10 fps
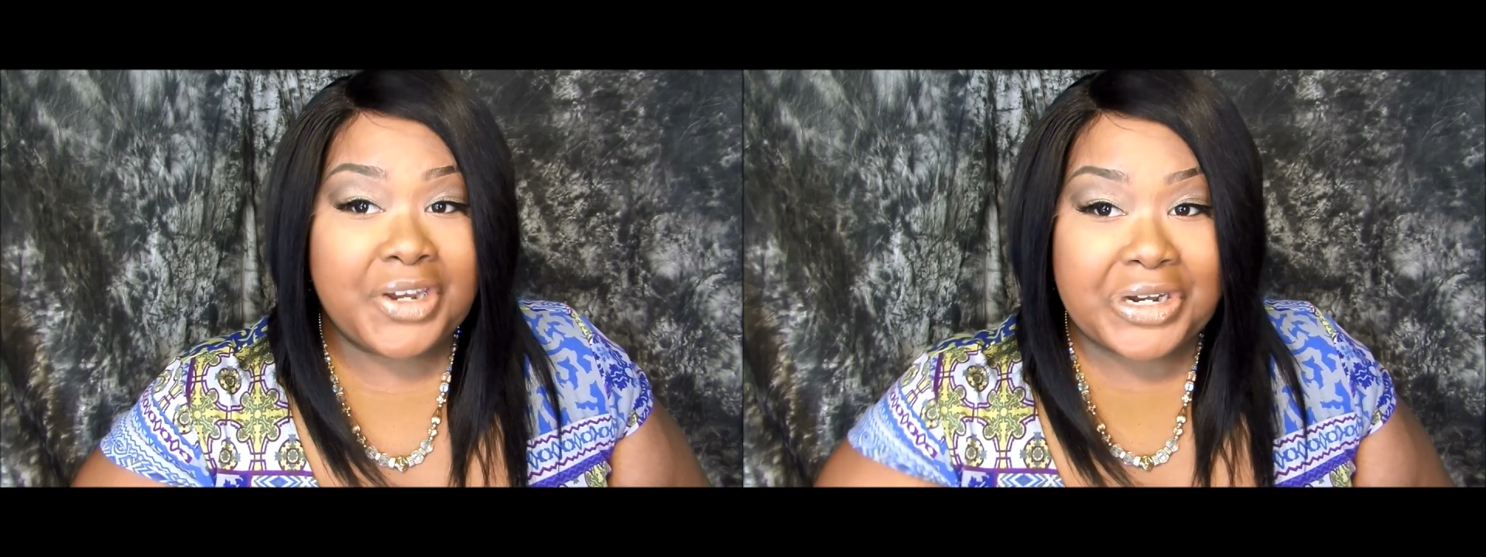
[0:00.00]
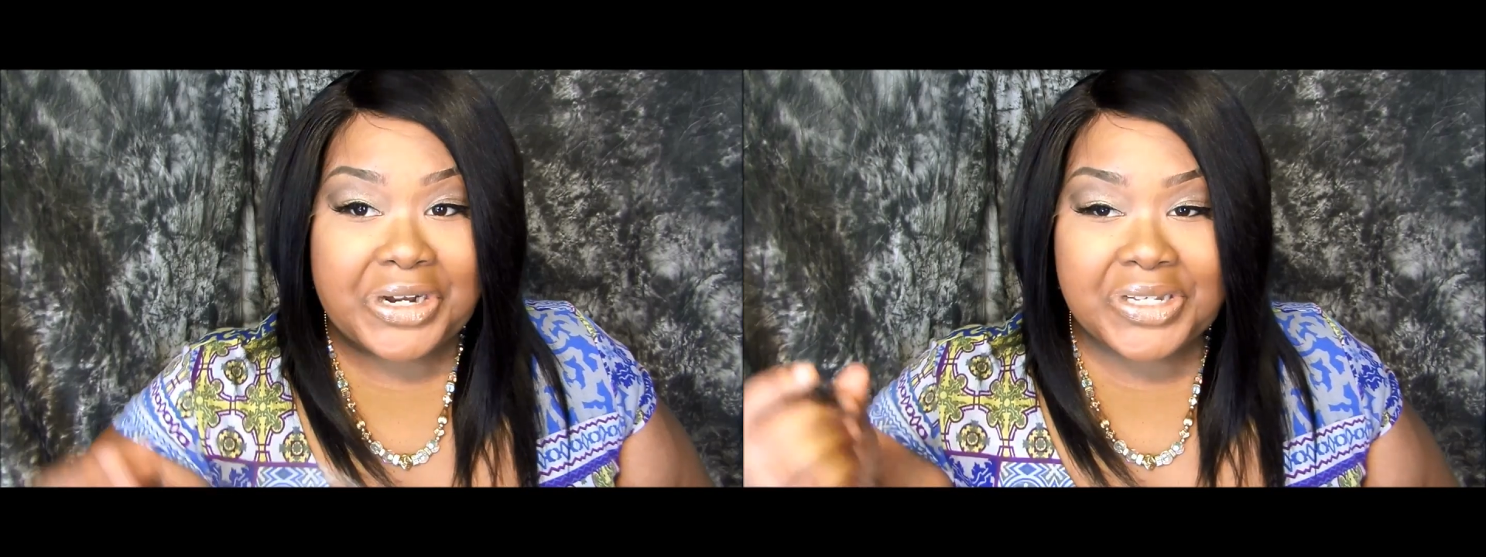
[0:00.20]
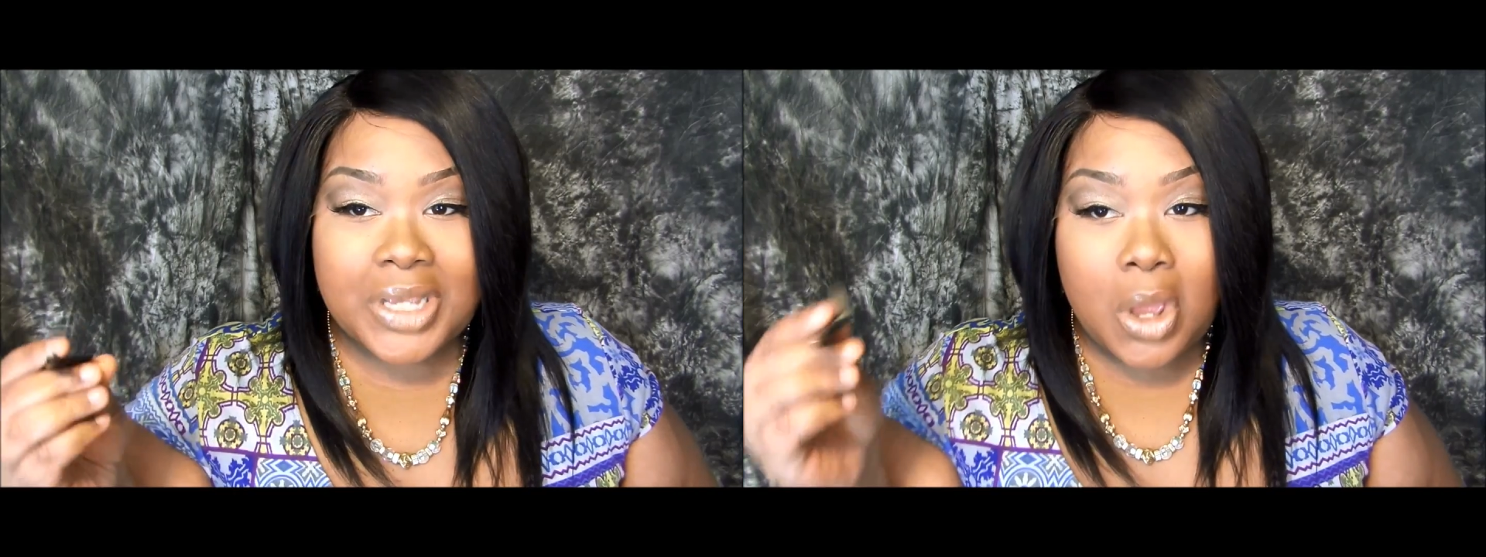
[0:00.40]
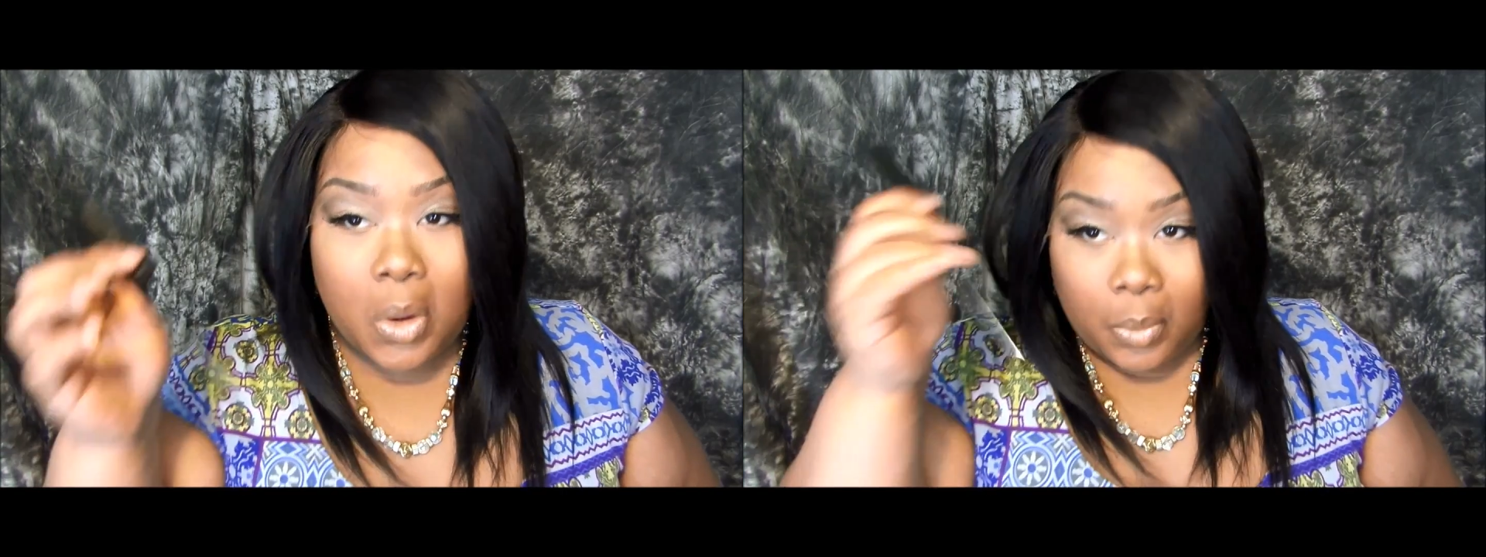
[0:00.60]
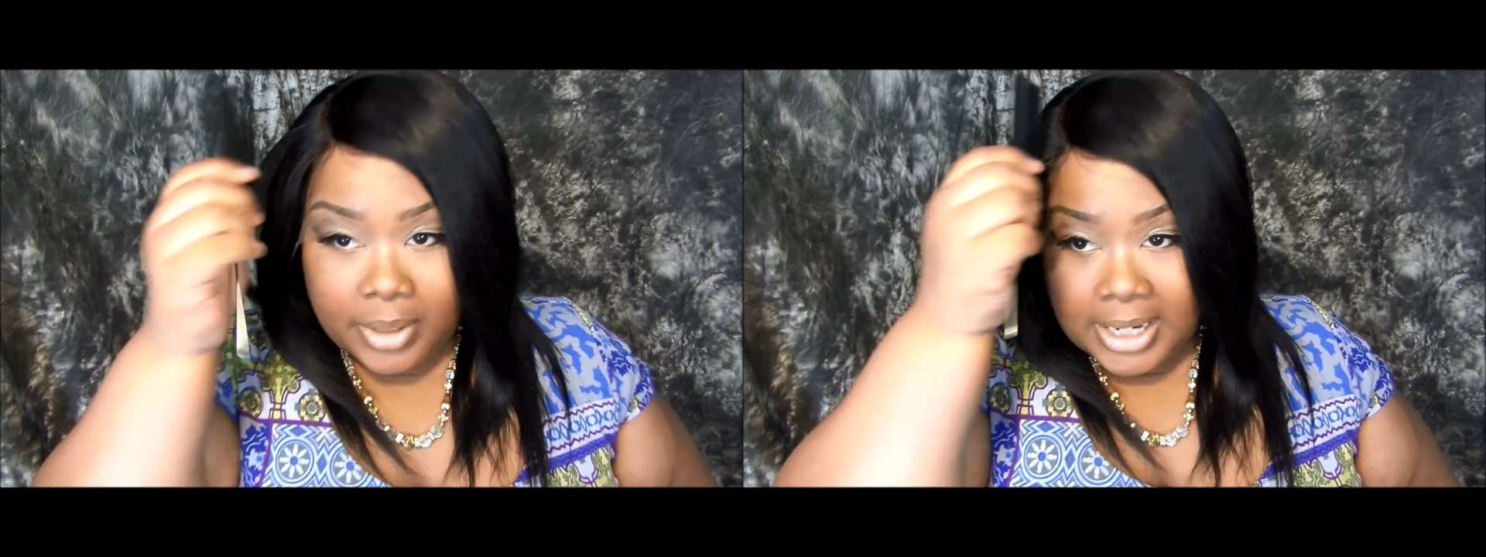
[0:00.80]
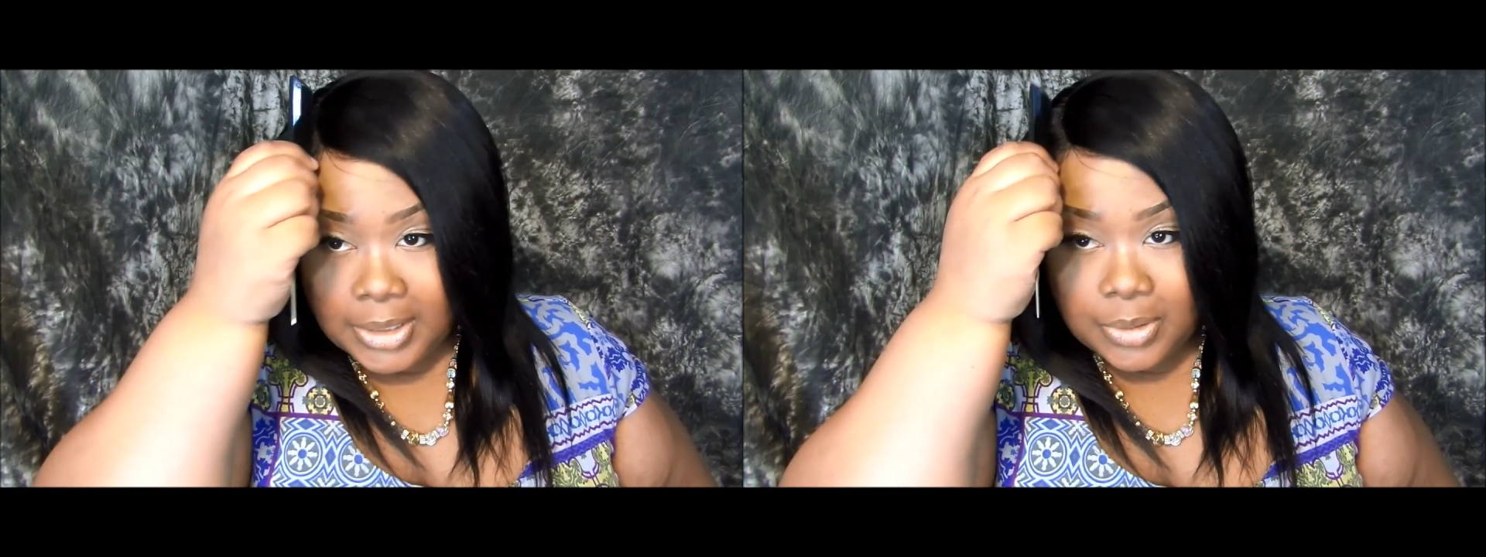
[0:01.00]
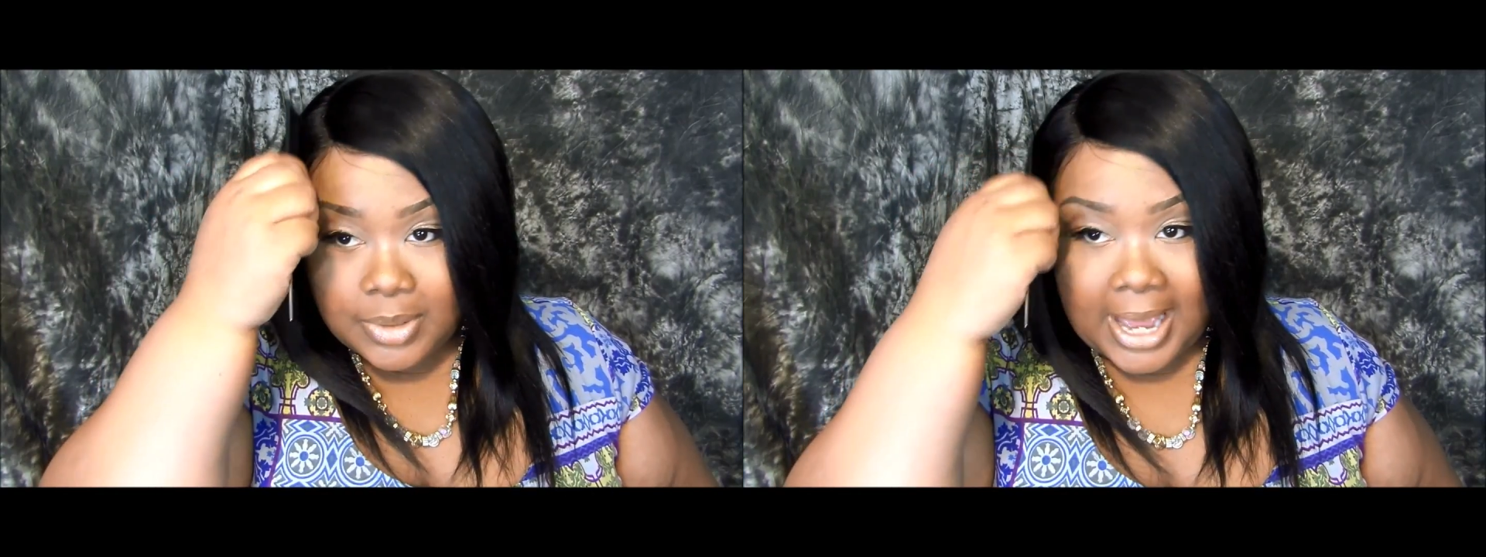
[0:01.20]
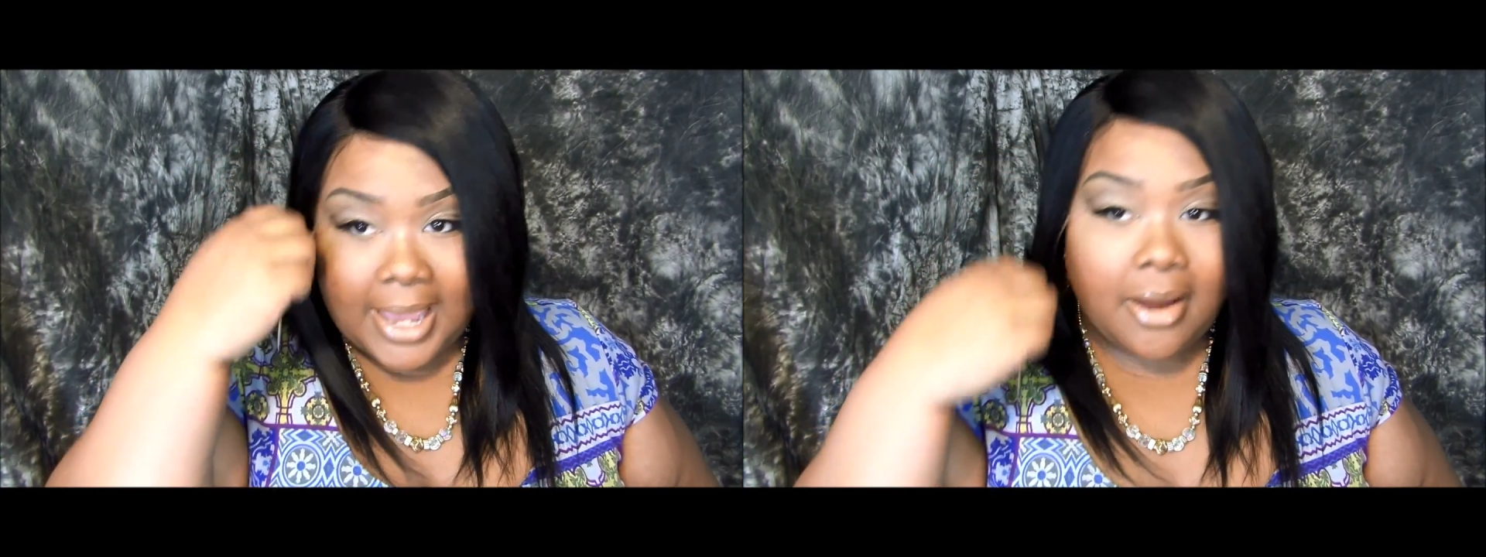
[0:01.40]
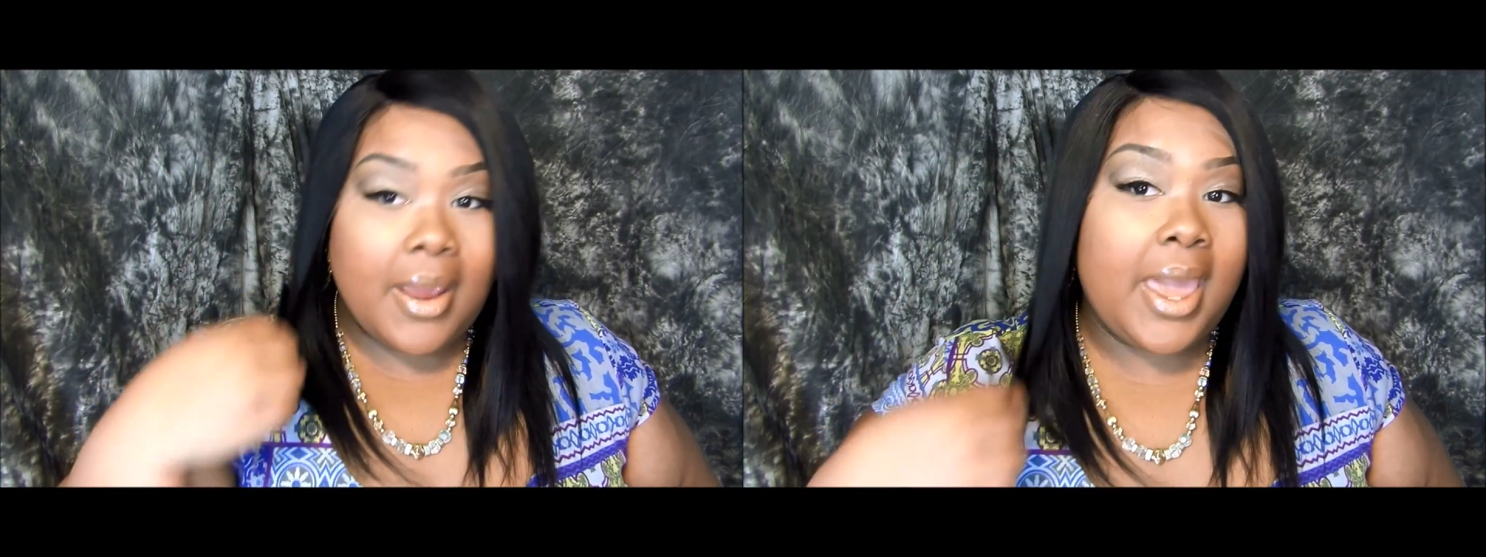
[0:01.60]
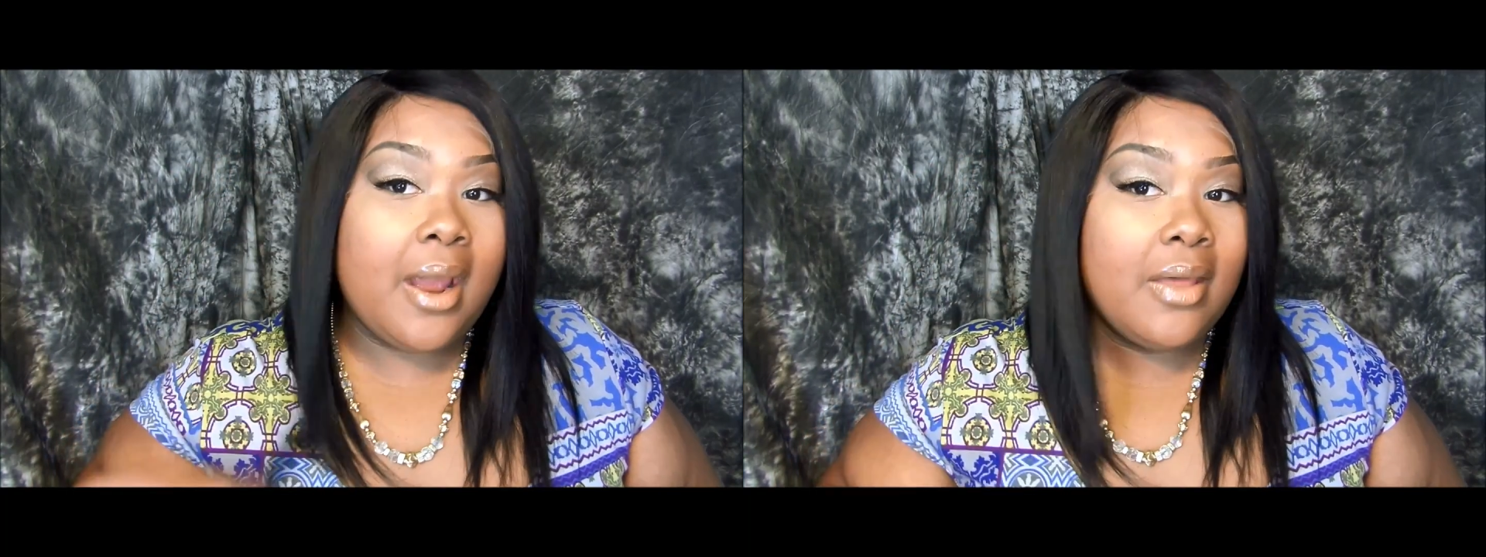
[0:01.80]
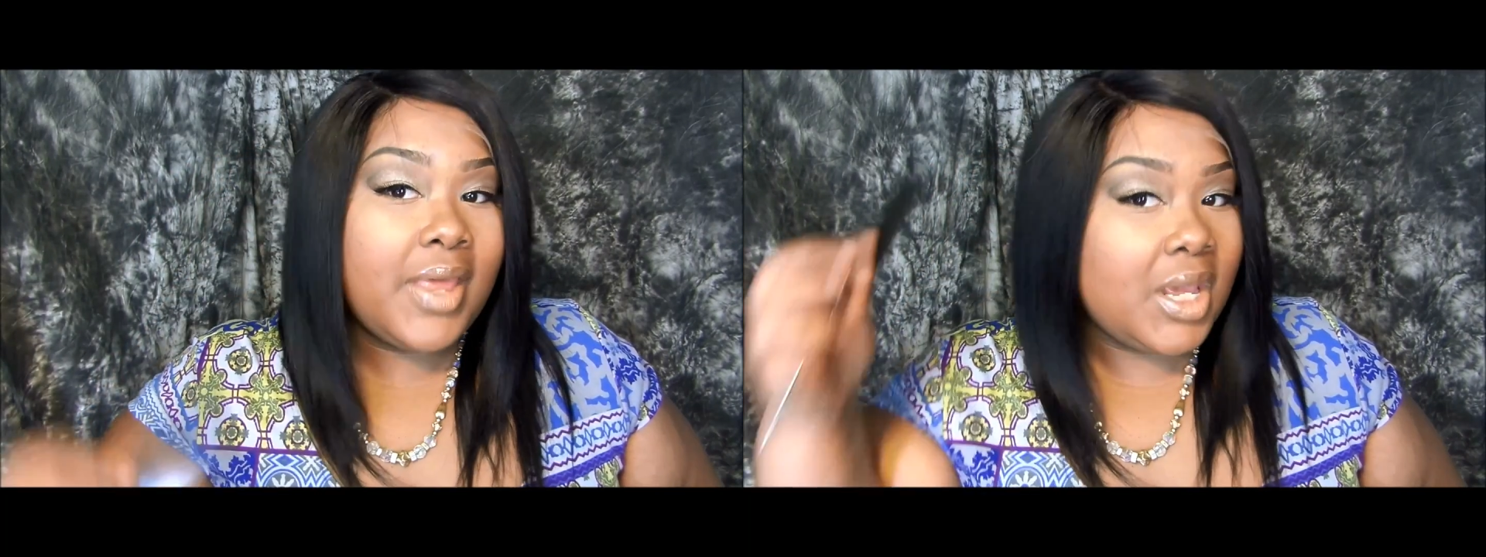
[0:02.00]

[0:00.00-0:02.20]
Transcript: vendors, when they do dye your hair,